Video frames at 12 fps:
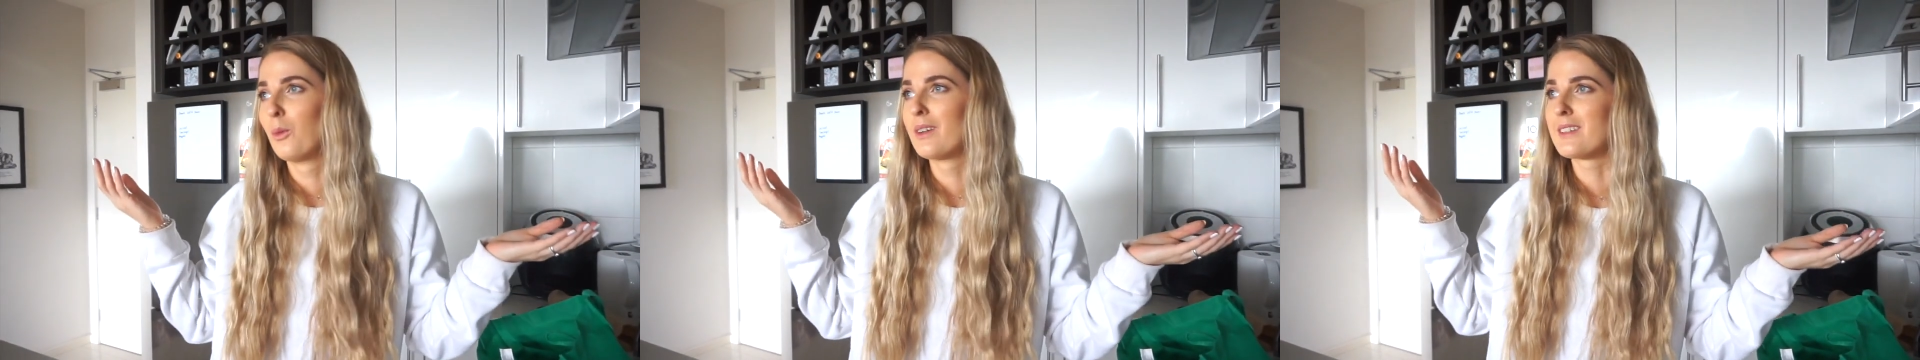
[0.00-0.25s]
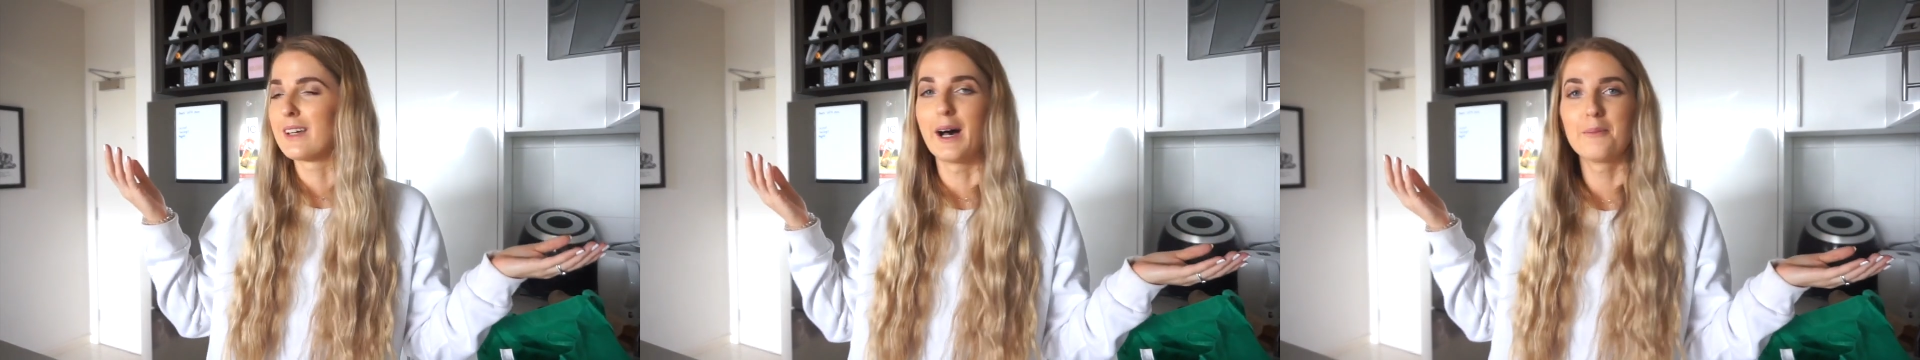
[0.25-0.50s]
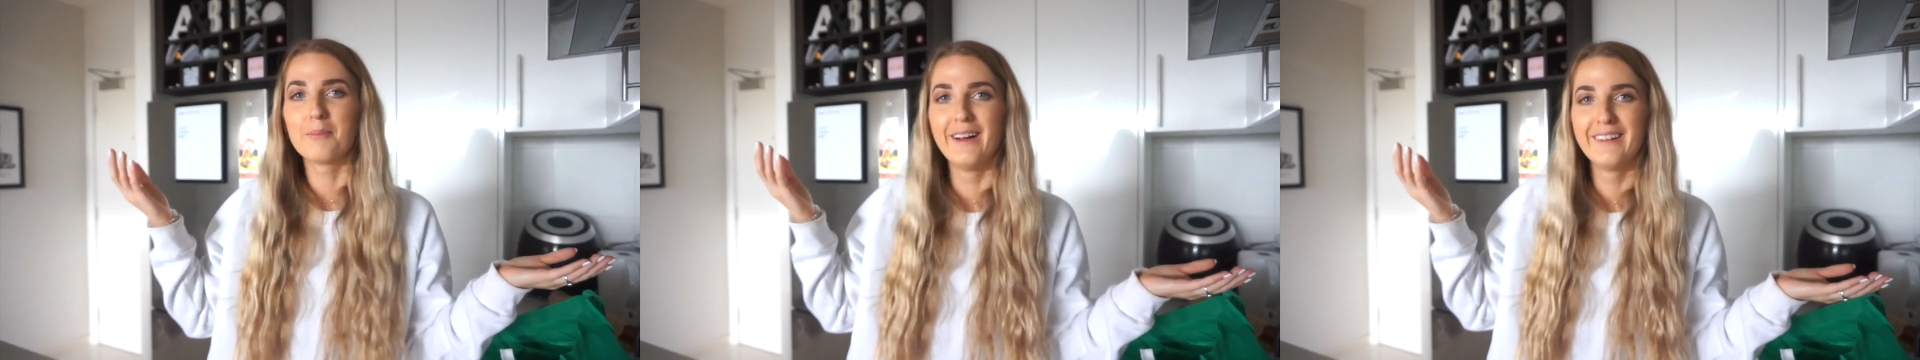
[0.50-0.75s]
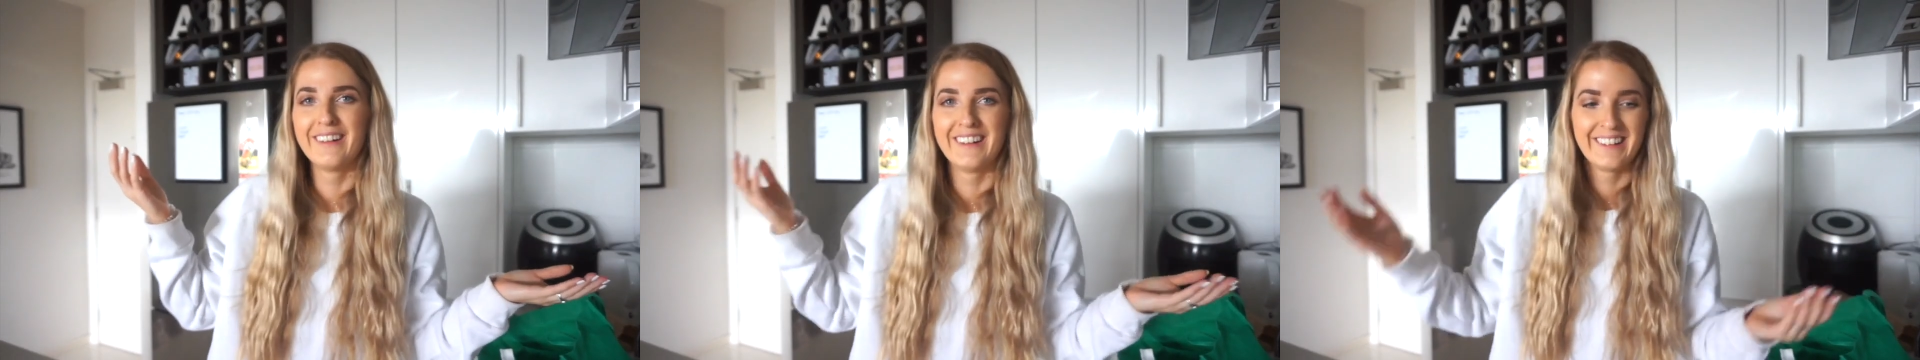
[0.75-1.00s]
what's up.
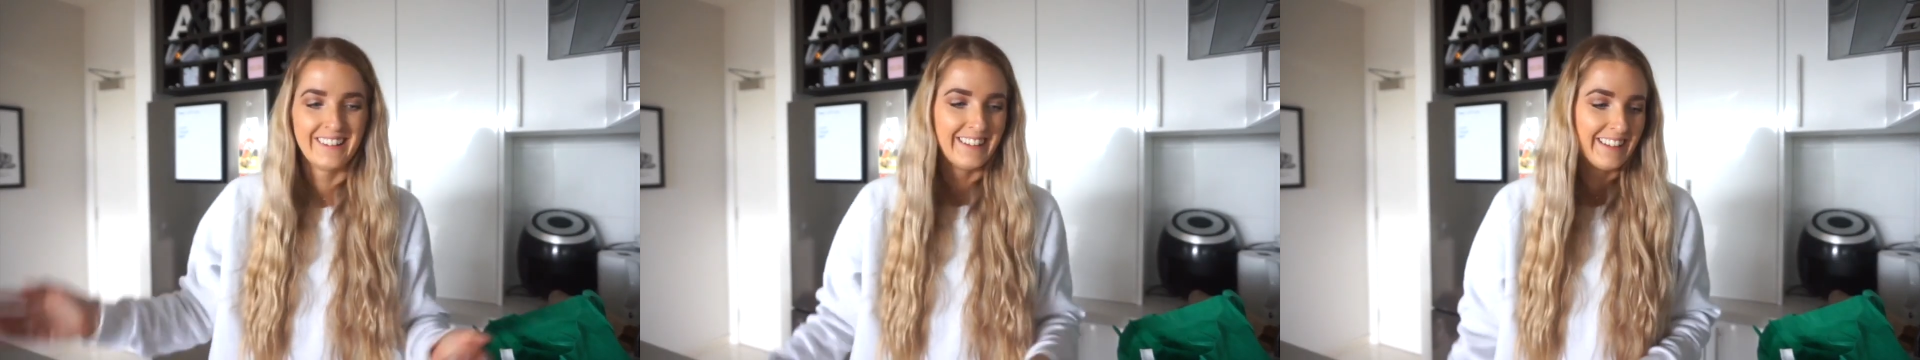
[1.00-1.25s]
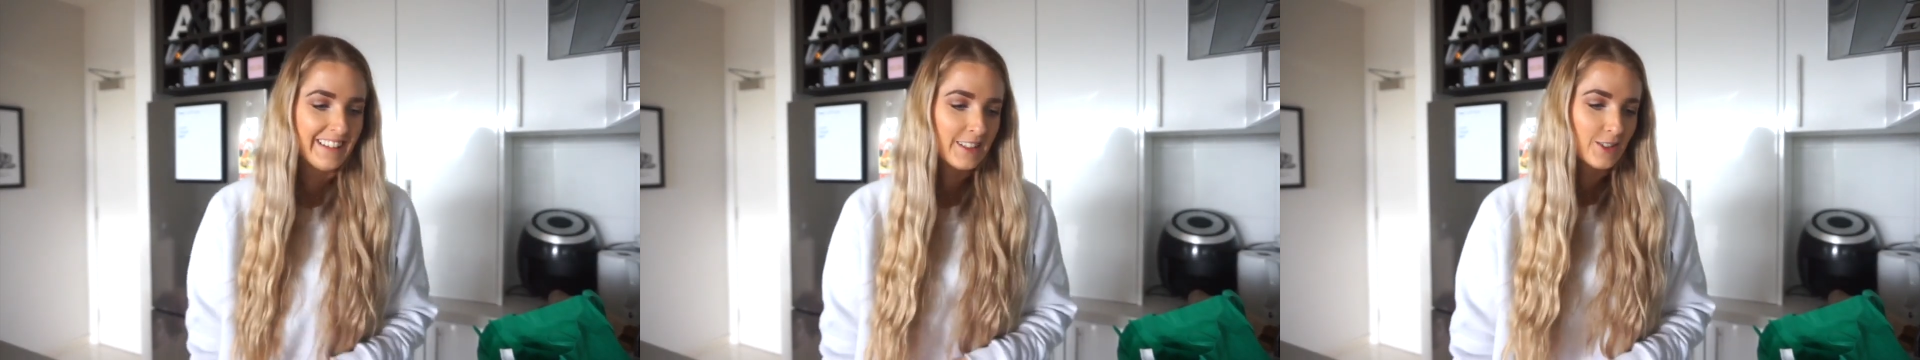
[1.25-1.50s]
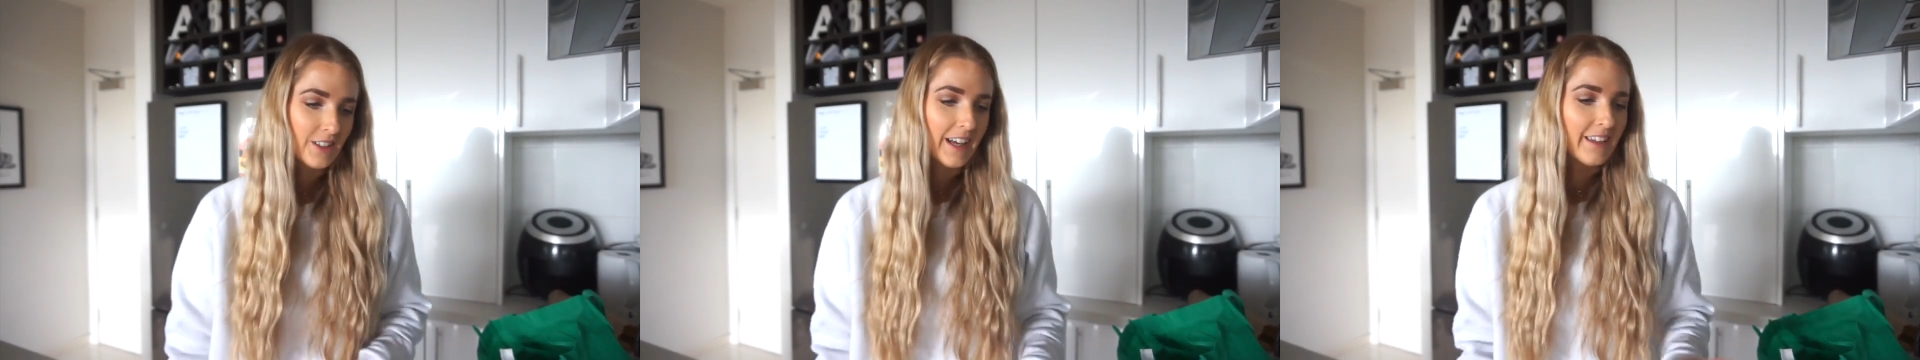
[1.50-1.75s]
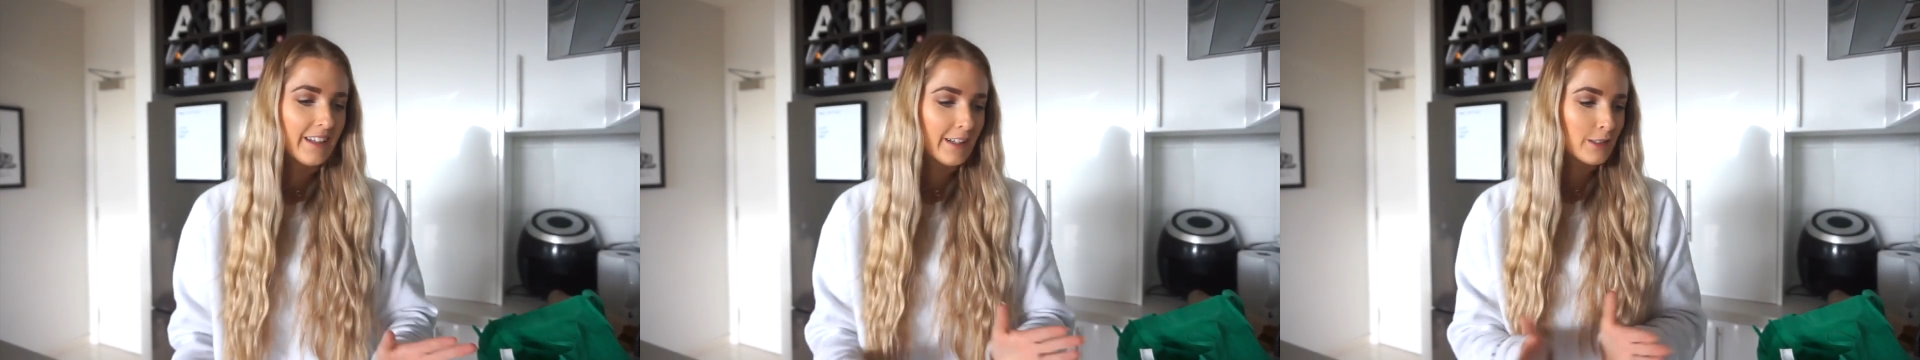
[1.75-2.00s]
So
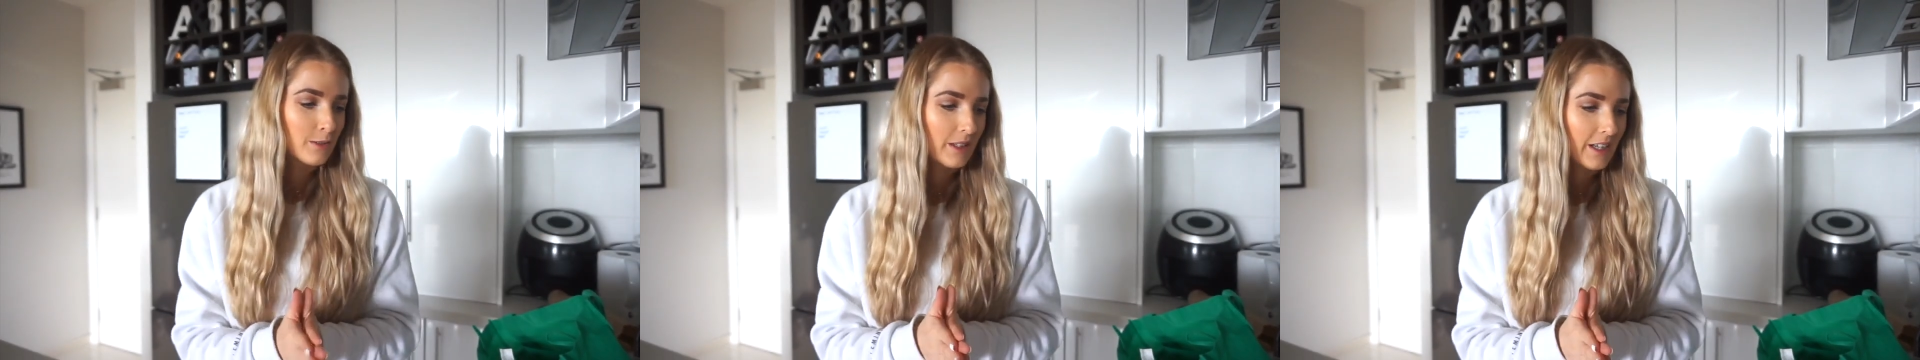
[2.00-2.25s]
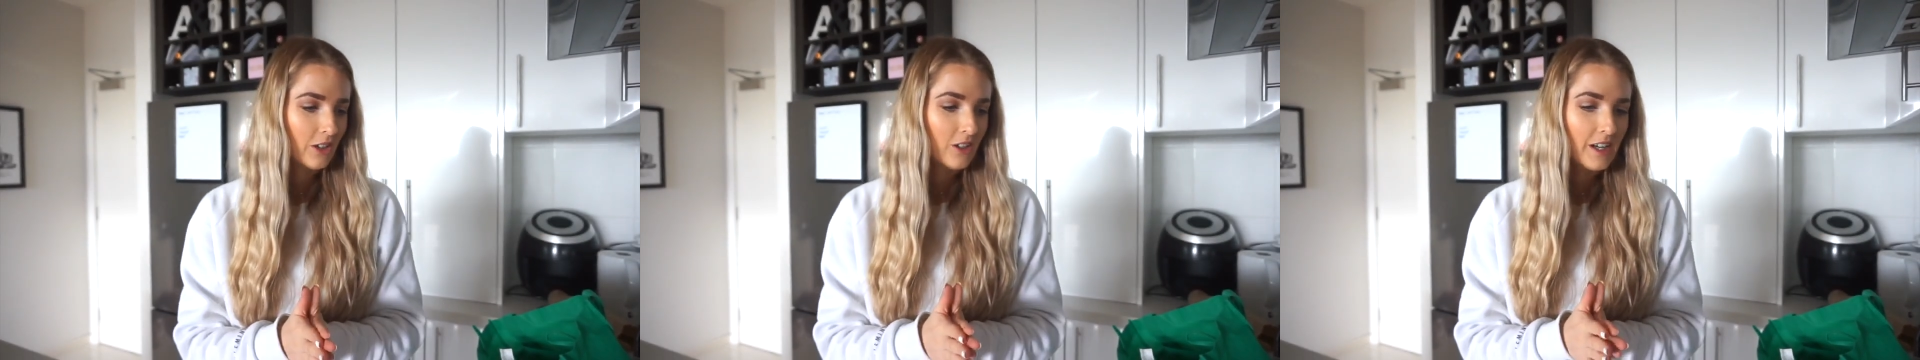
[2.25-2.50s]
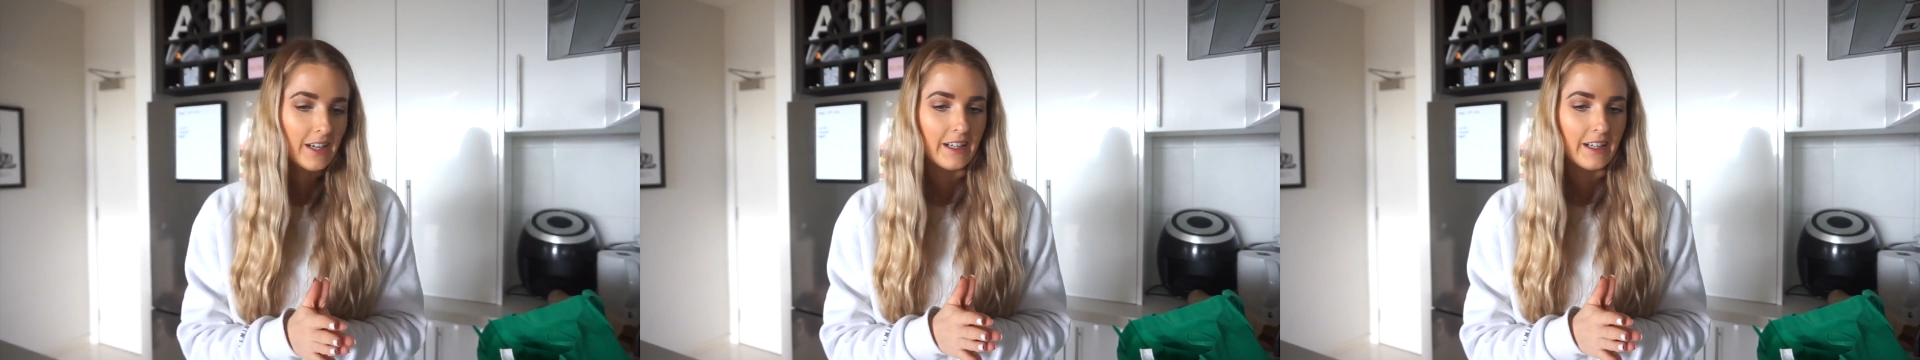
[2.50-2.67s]
yeah, that is what I got.